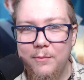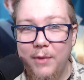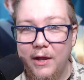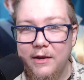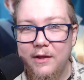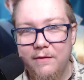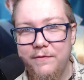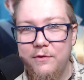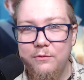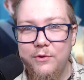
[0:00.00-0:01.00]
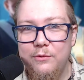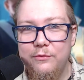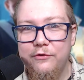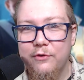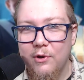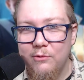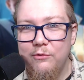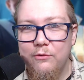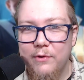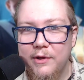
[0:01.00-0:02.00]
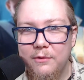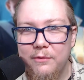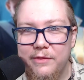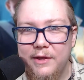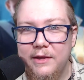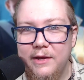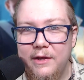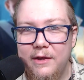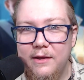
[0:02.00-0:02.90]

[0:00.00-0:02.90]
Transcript: but if you use your own critical thinking,